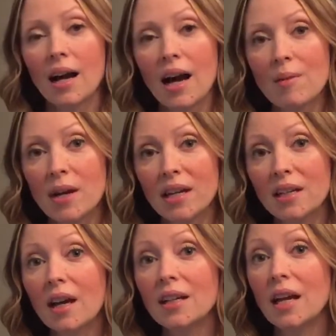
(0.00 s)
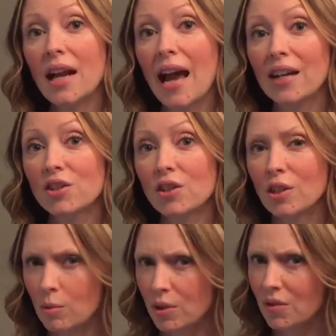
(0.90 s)
I met a young nuthatch
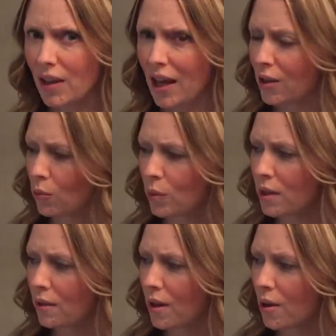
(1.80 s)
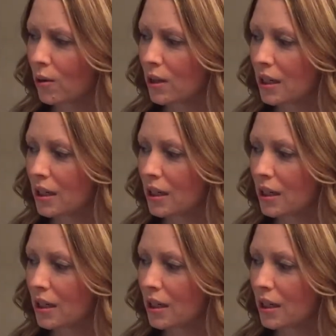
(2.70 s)
who was flying real low.